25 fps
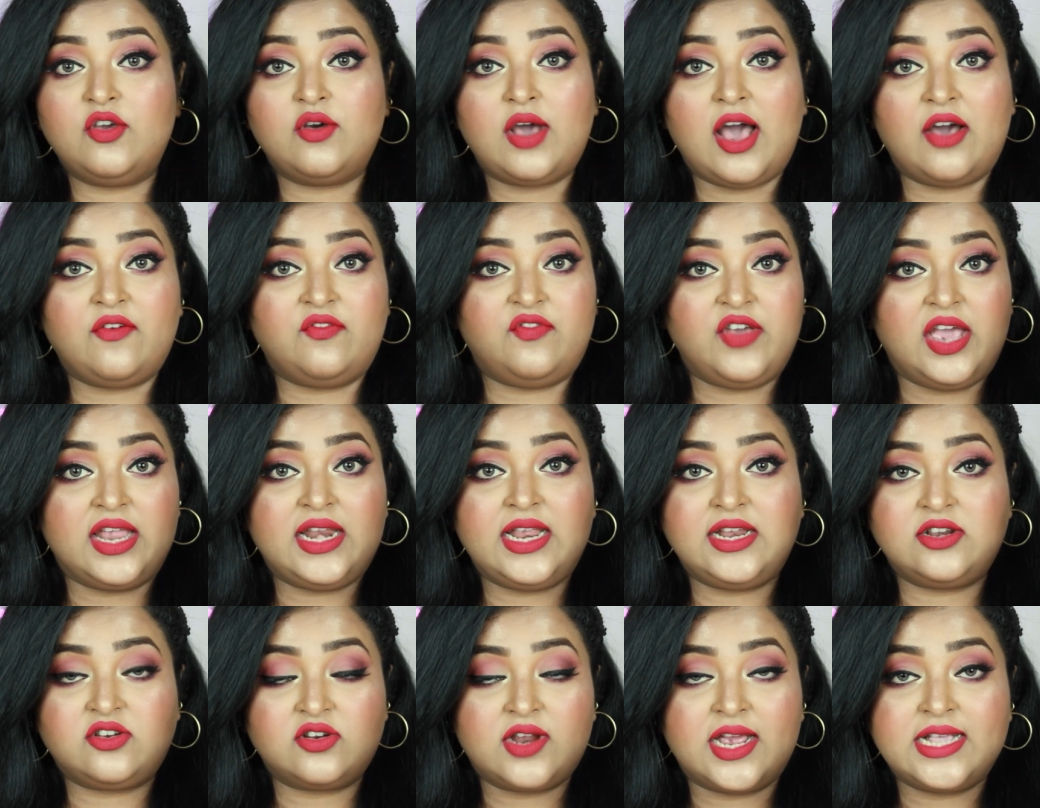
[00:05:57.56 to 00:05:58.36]
you have
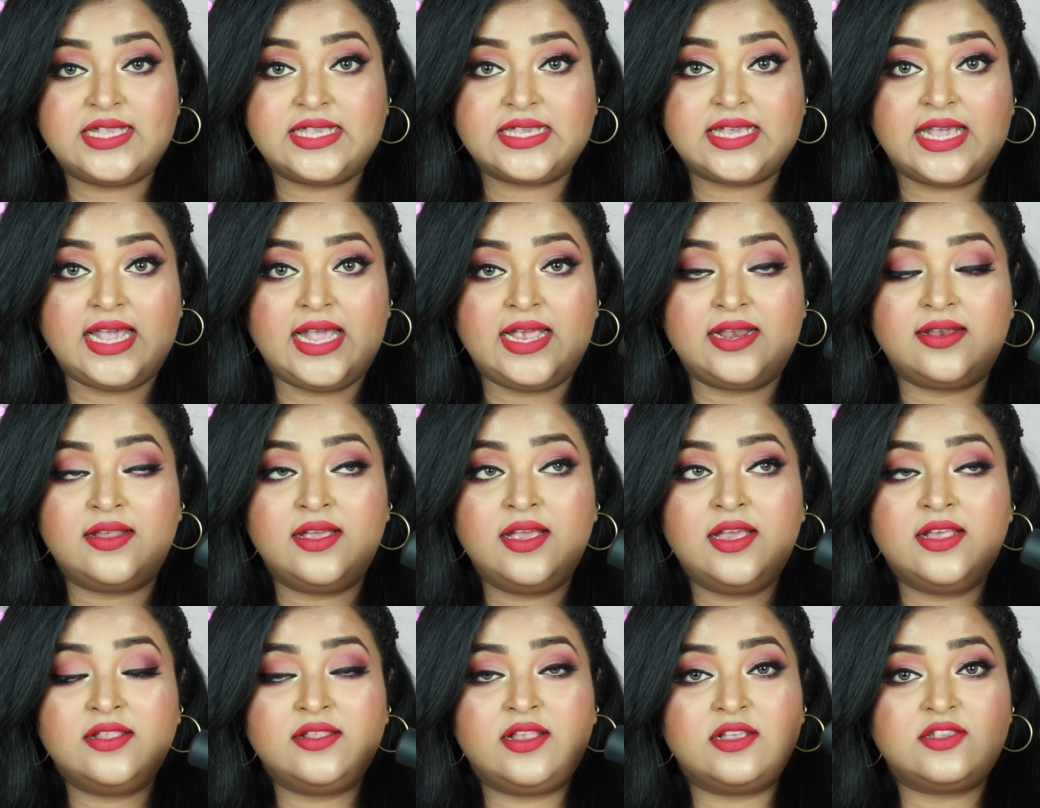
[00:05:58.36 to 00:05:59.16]
very dry skin,
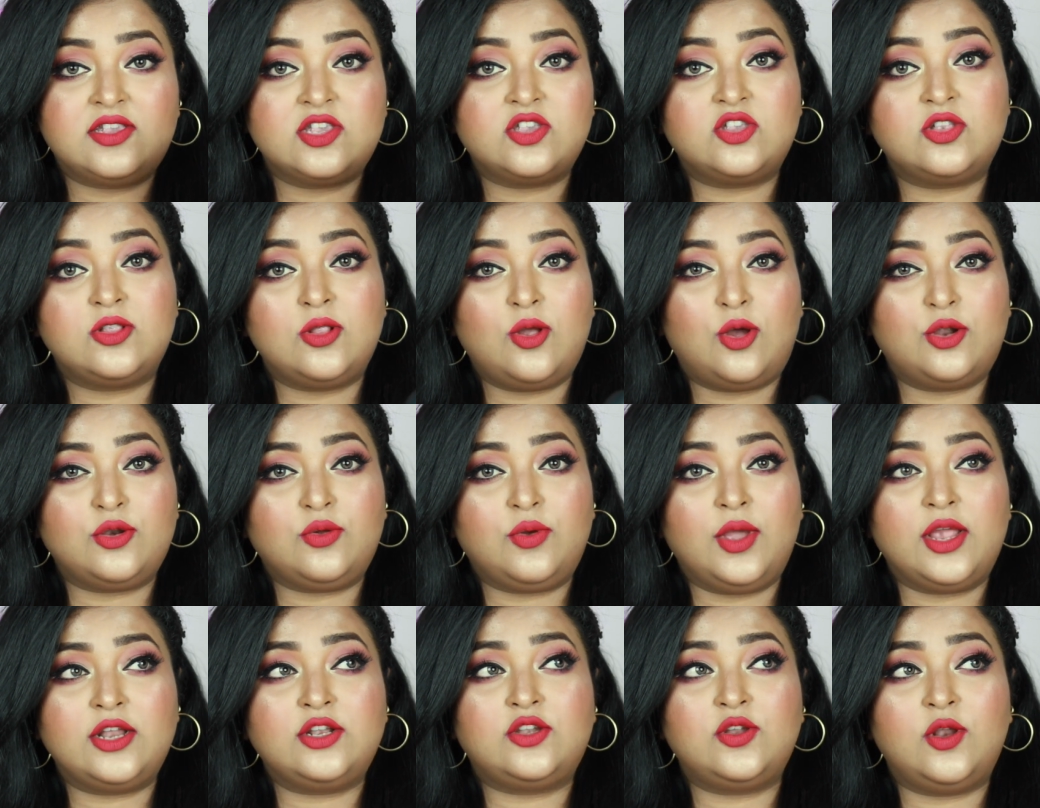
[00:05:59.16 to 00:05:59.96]
this is
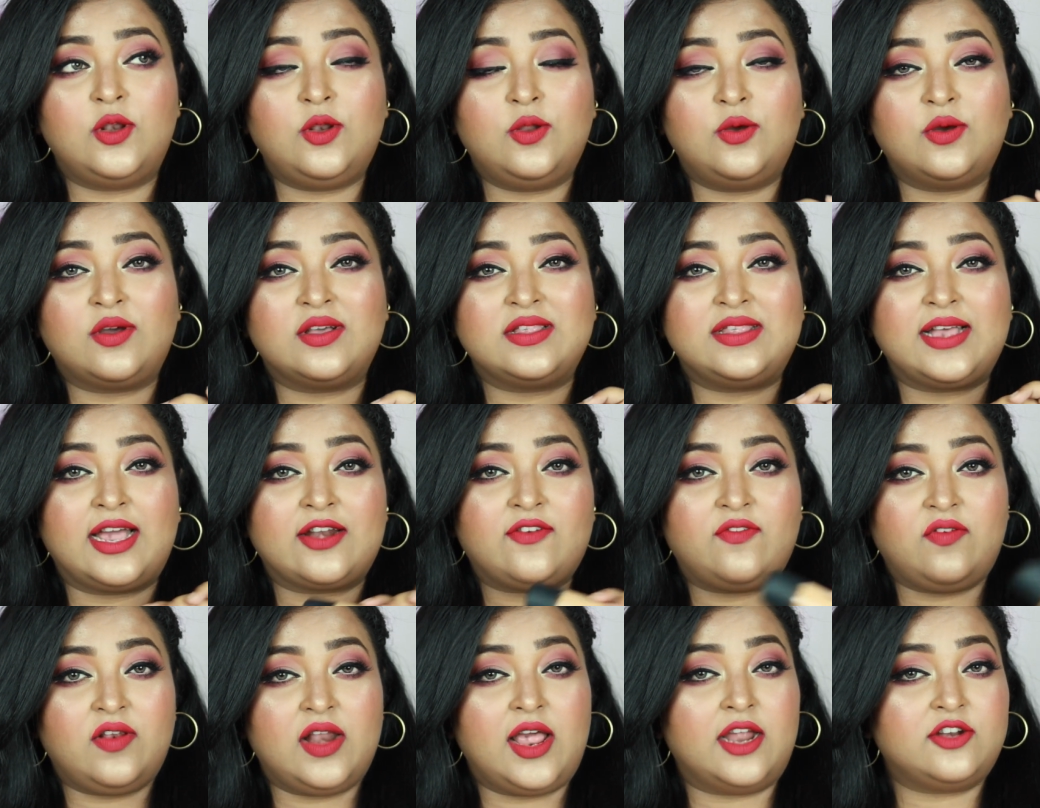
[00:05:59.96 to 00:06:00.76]
not going to look
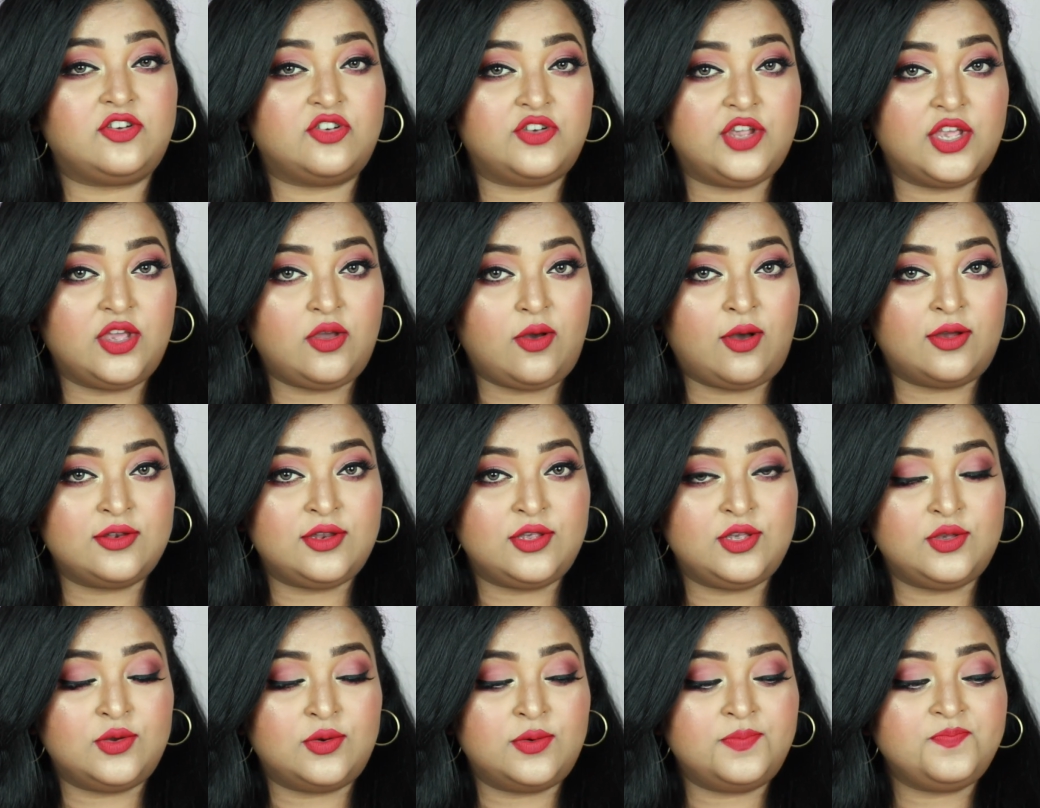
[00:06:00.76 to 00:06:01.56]
that flattering
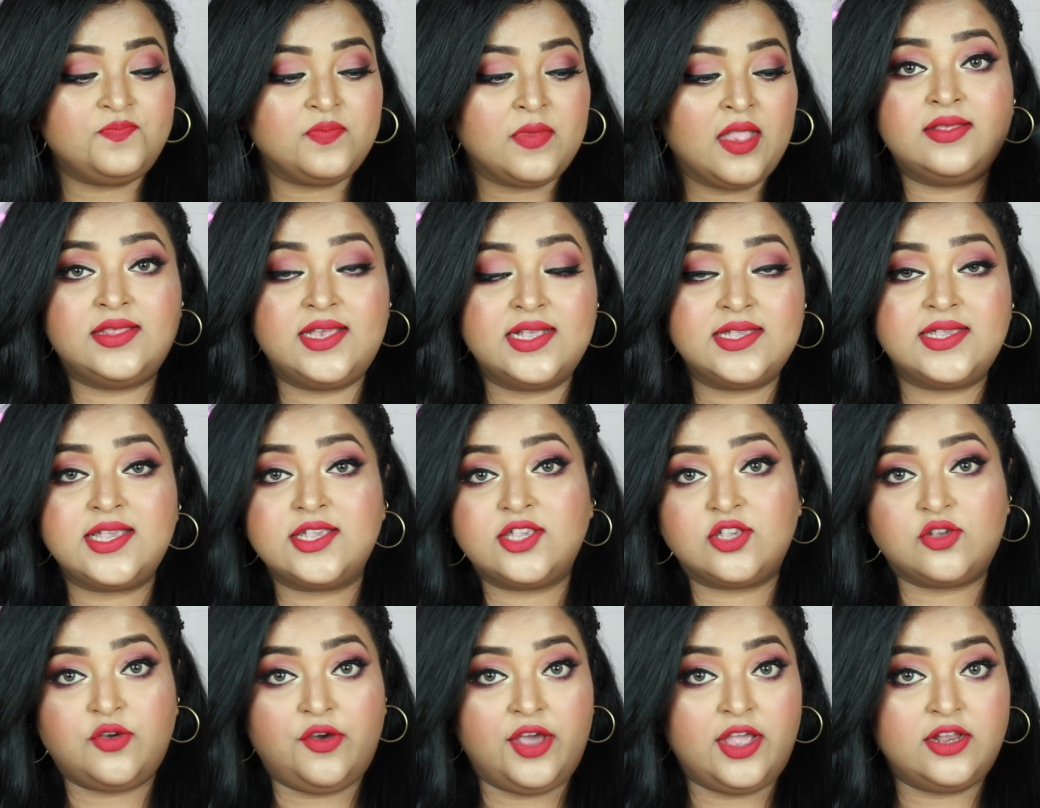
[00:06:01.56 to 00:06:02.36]
on you. This
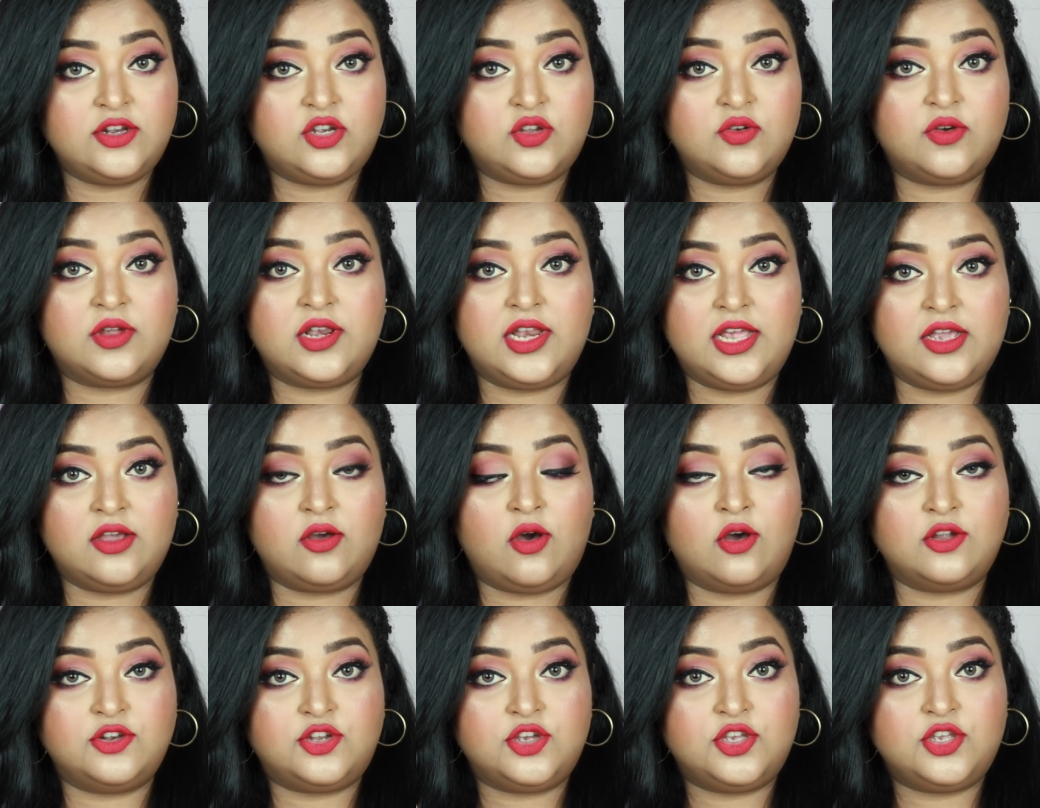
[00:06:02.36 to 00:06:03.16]
is going to
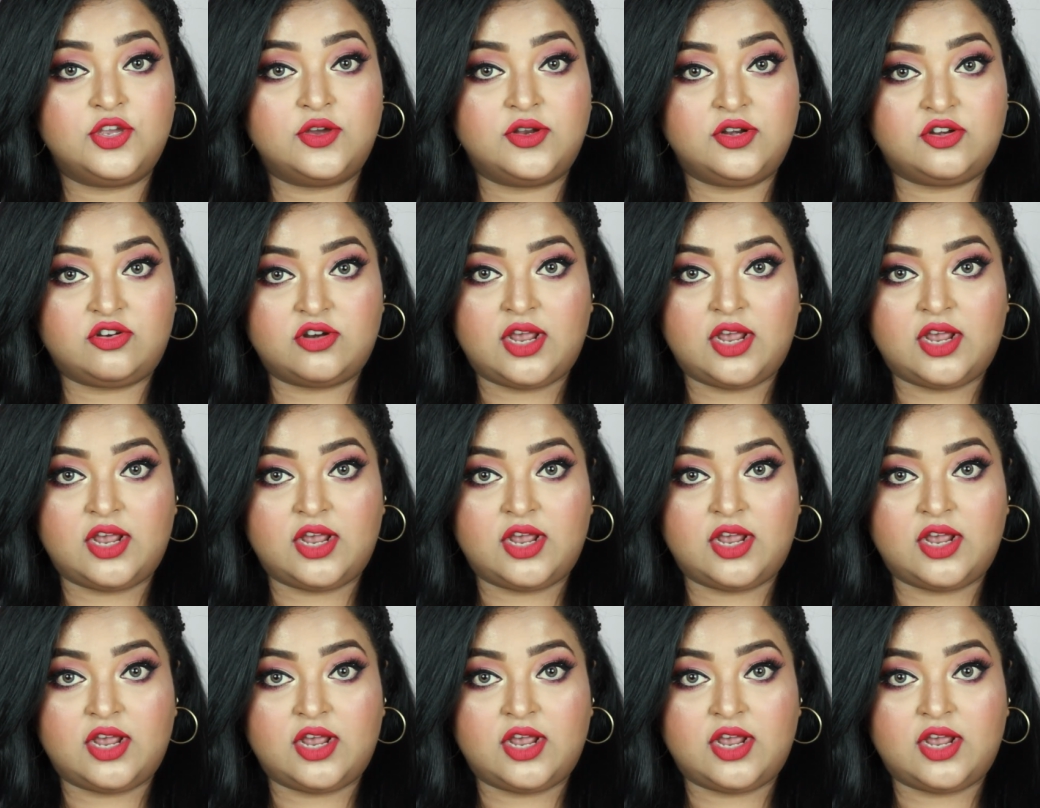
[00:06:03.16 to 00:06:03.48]
cling onto your